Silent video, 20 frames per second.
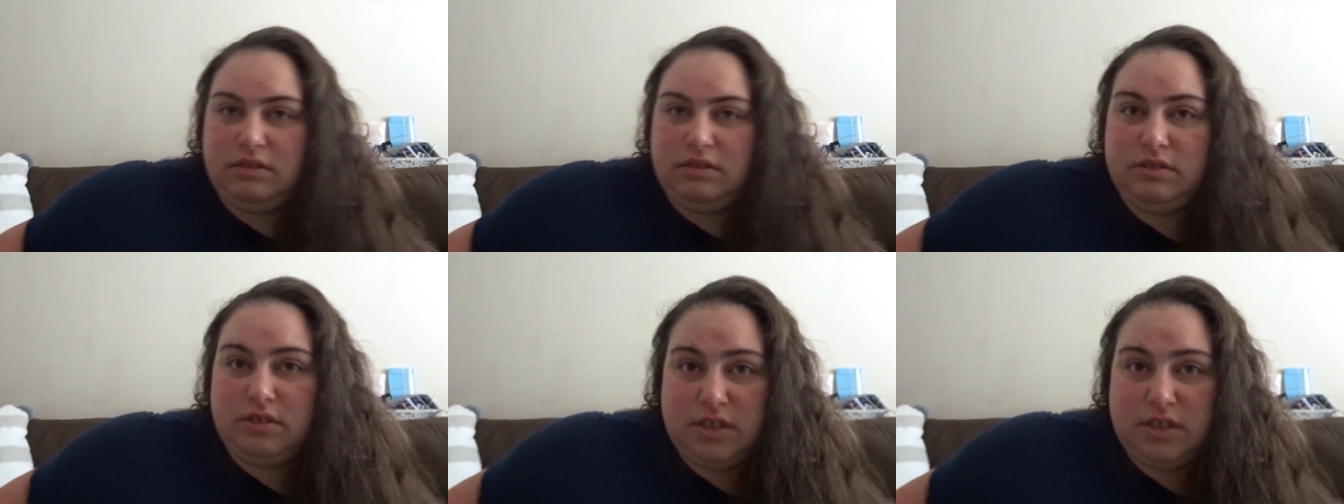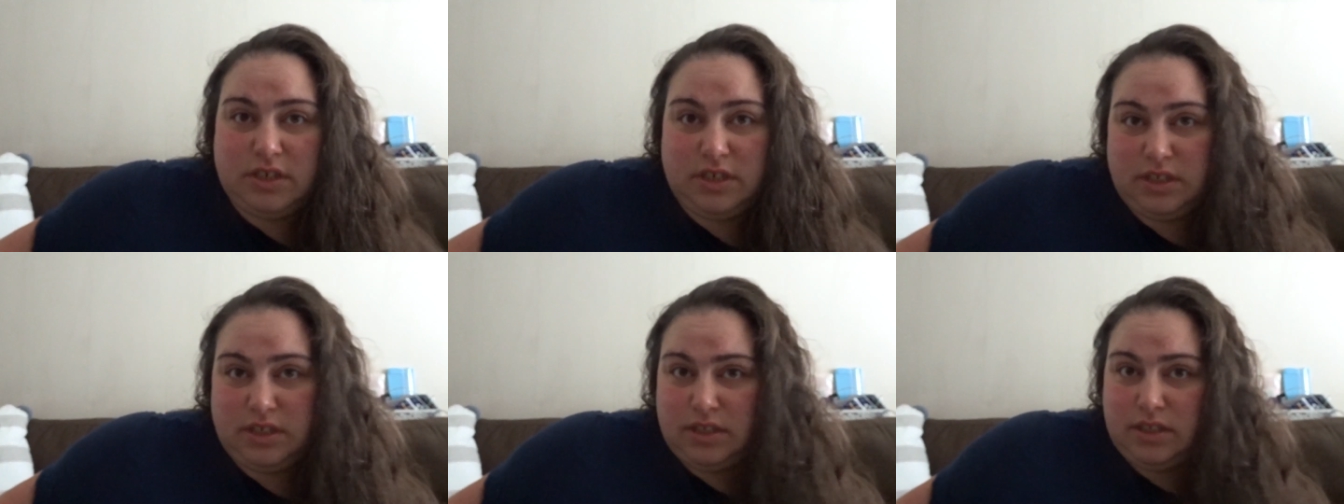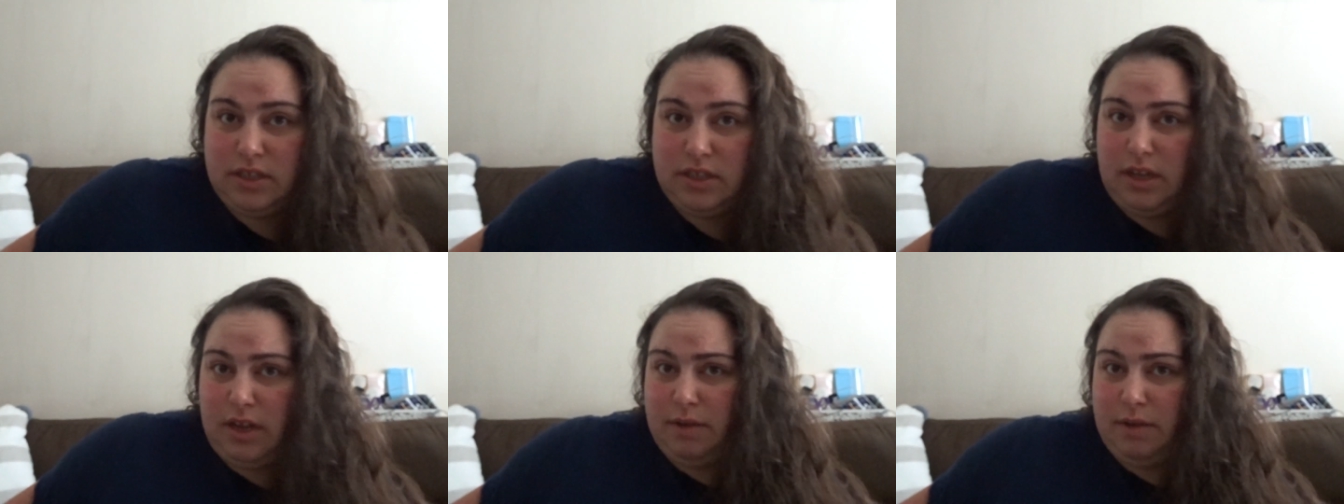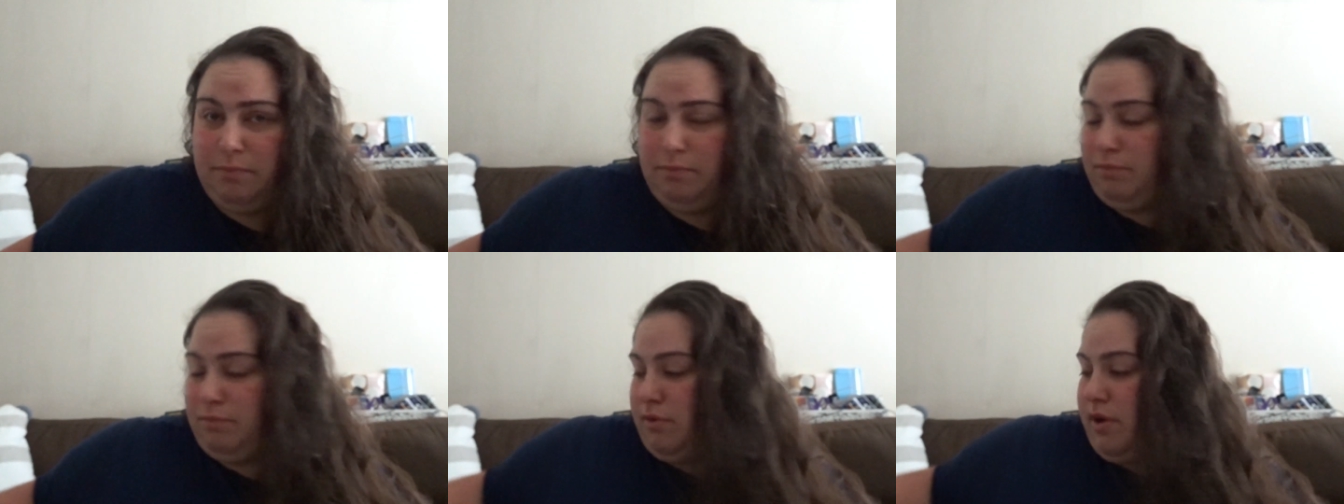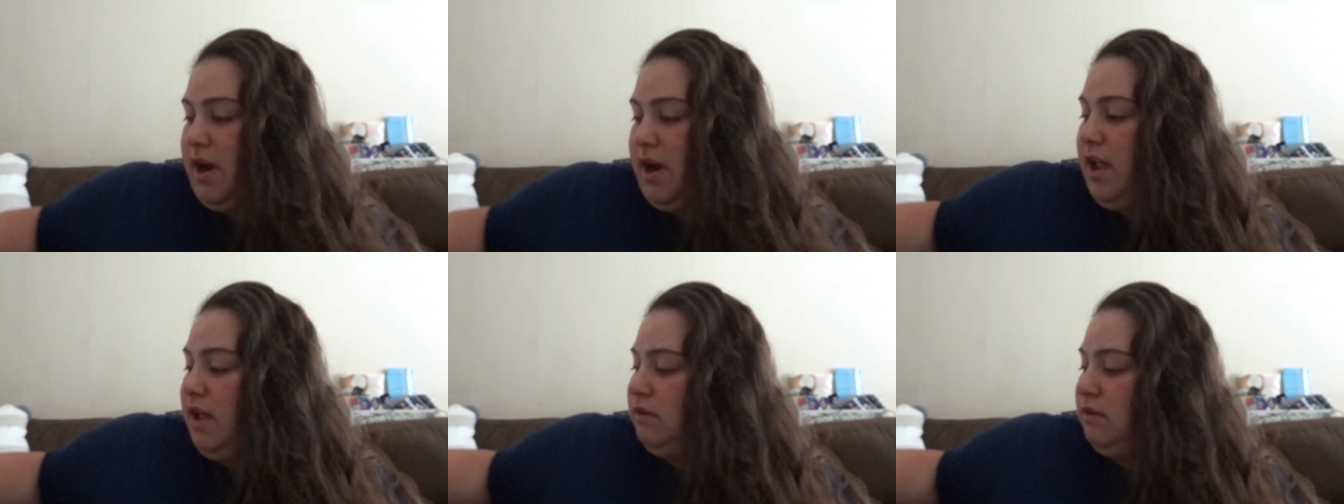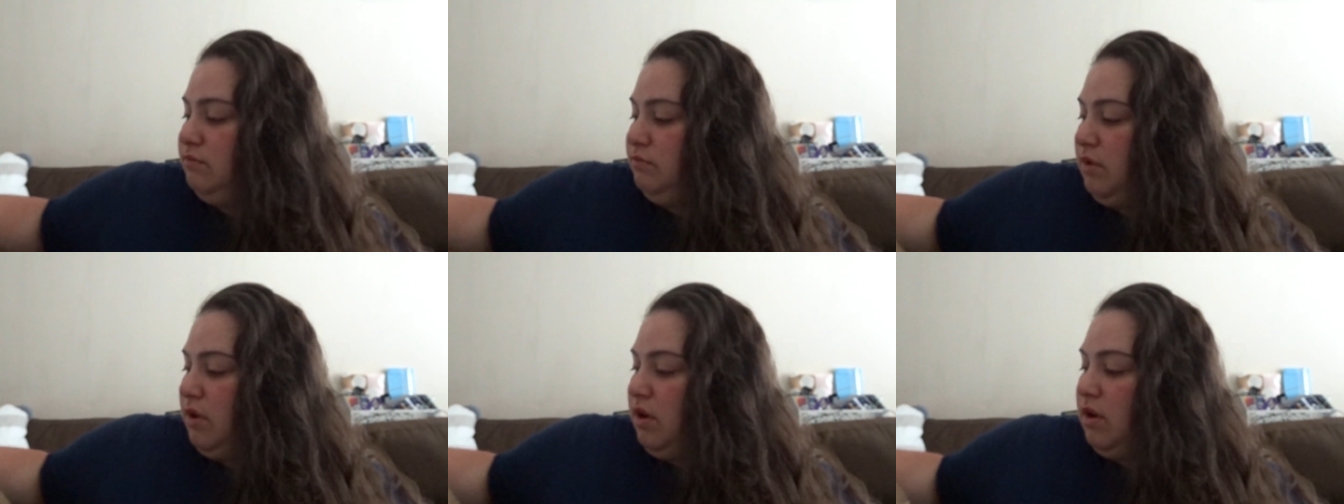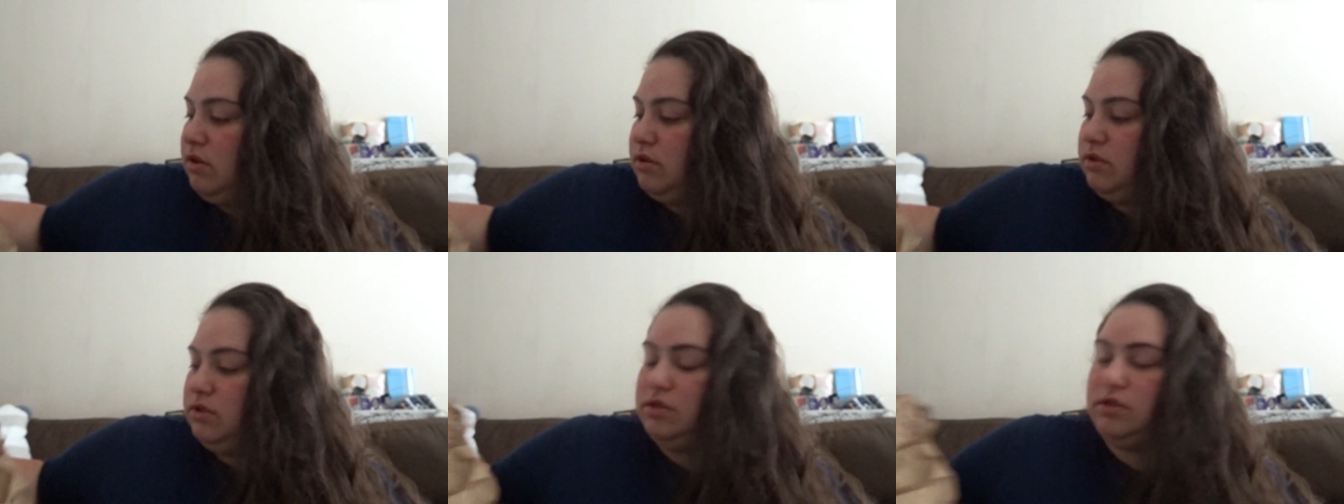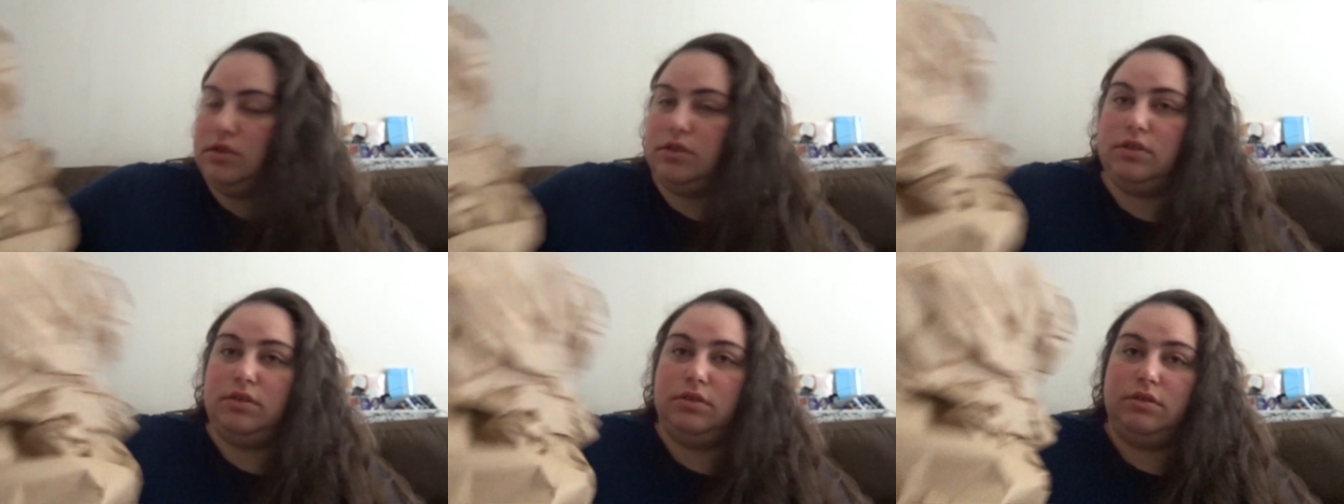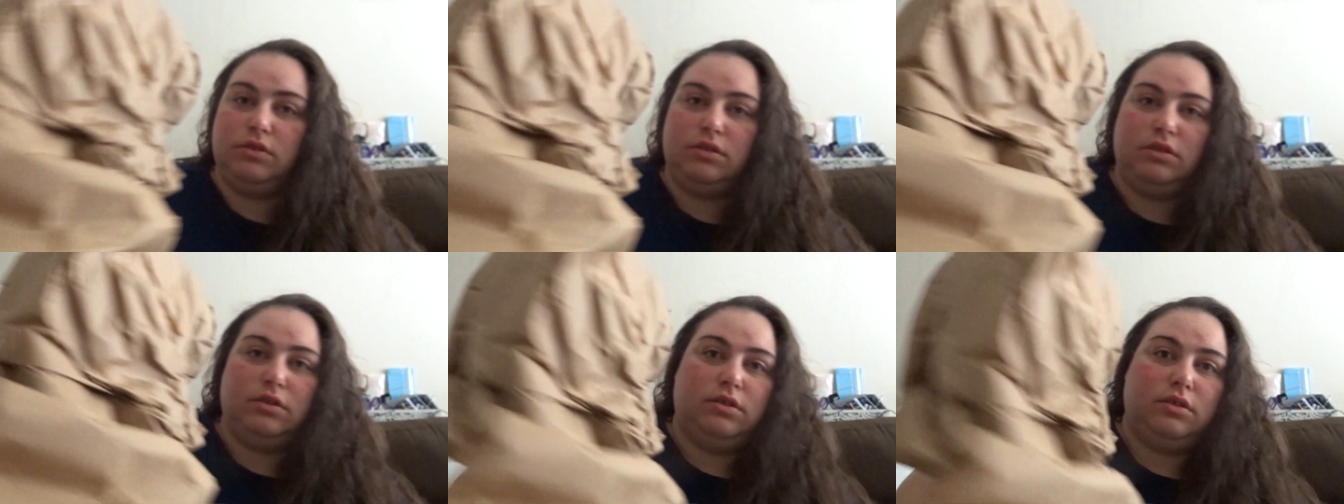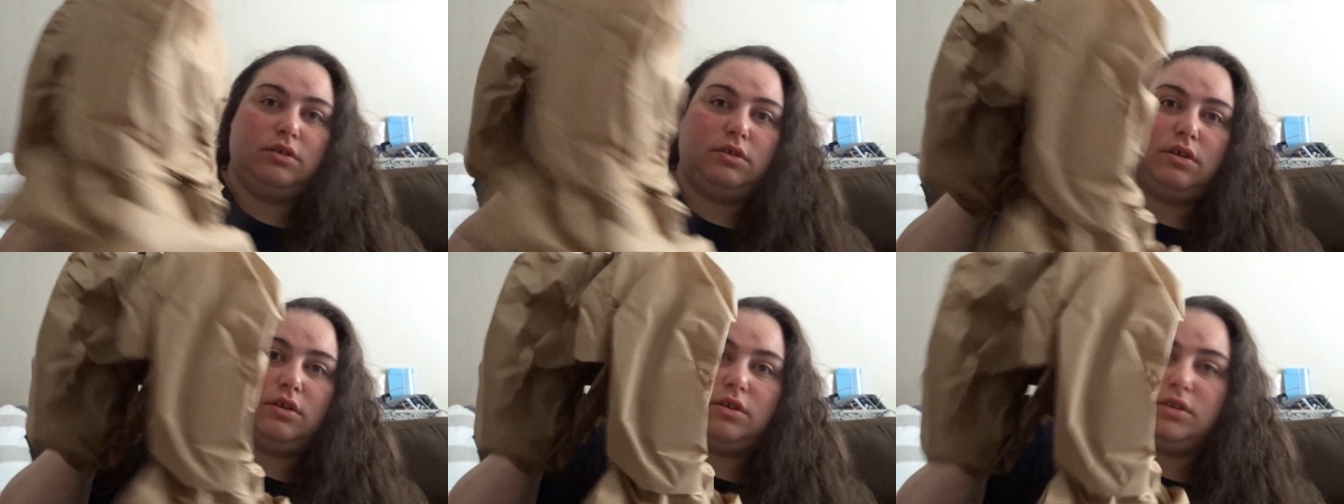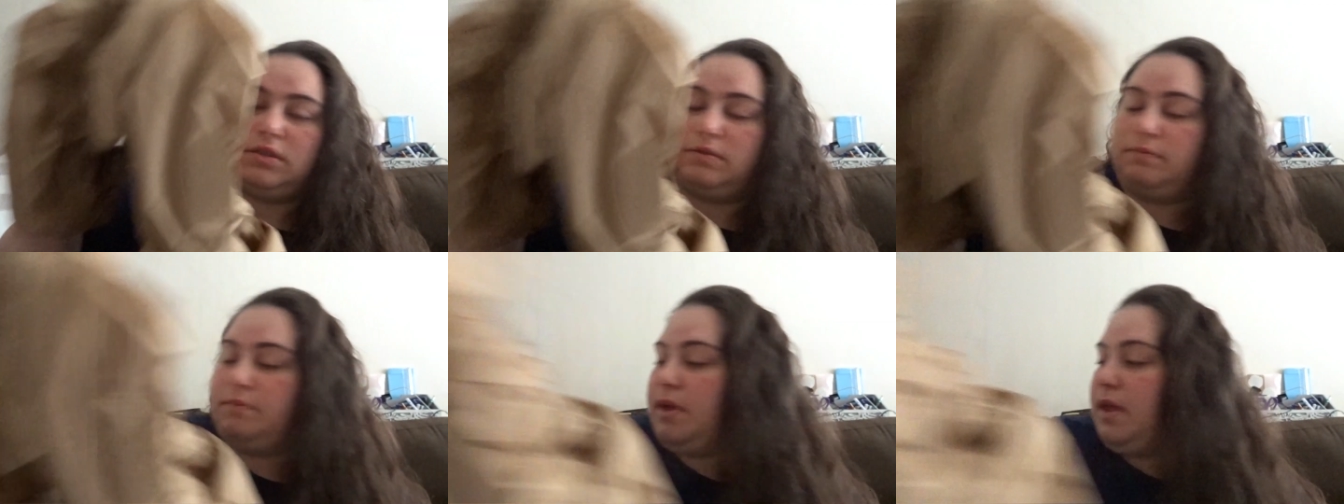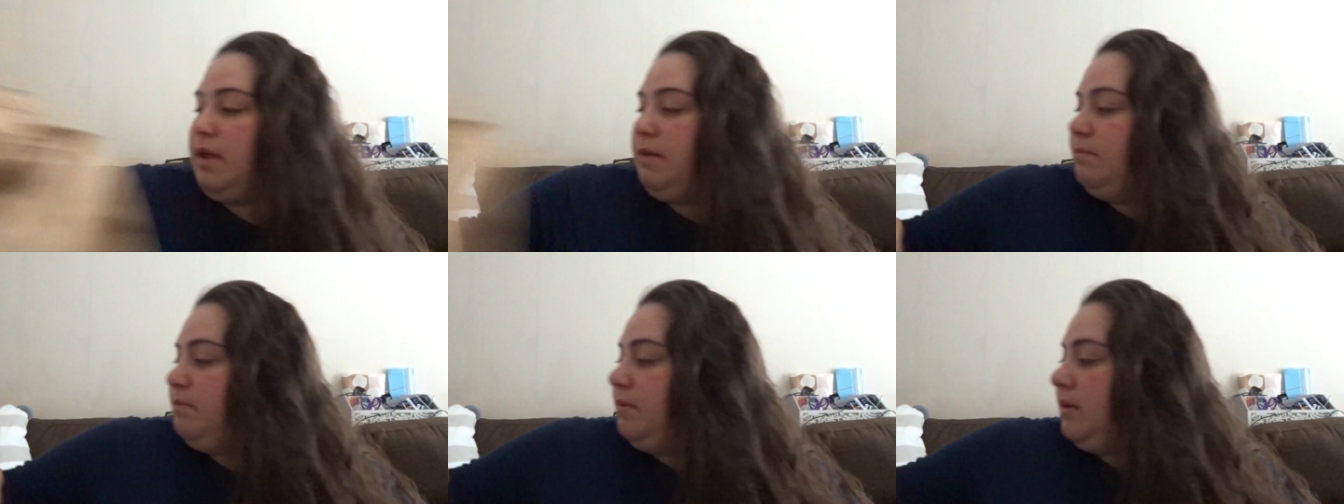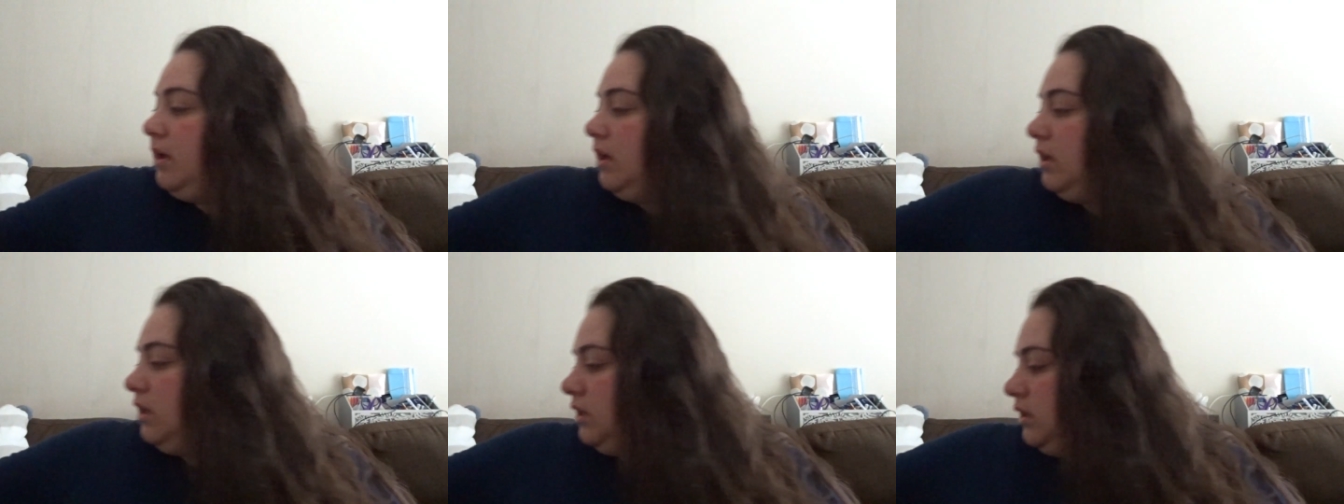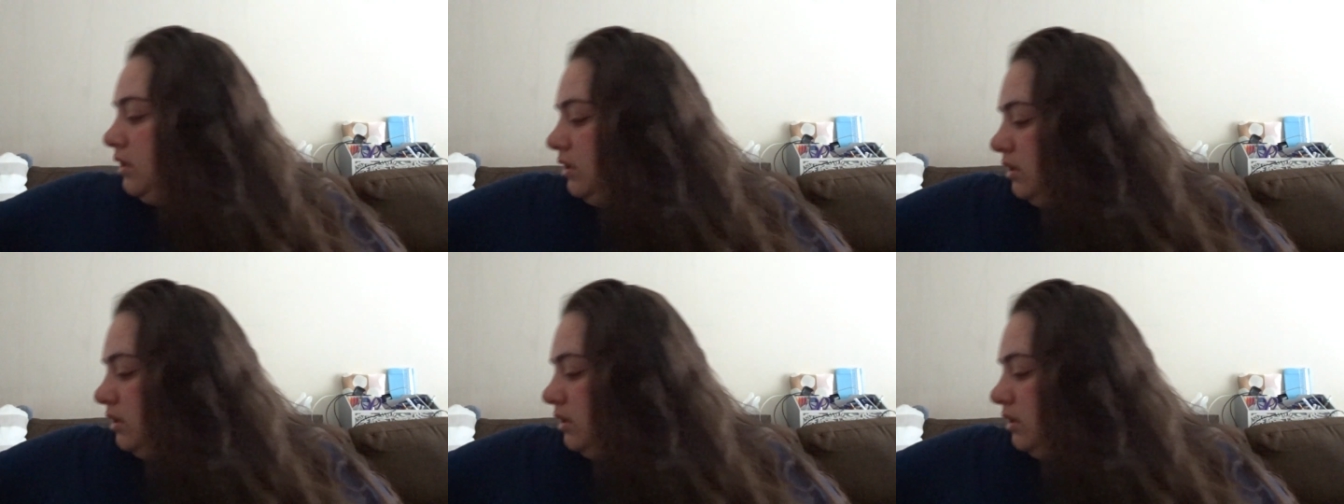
just a brown box. Got some paper.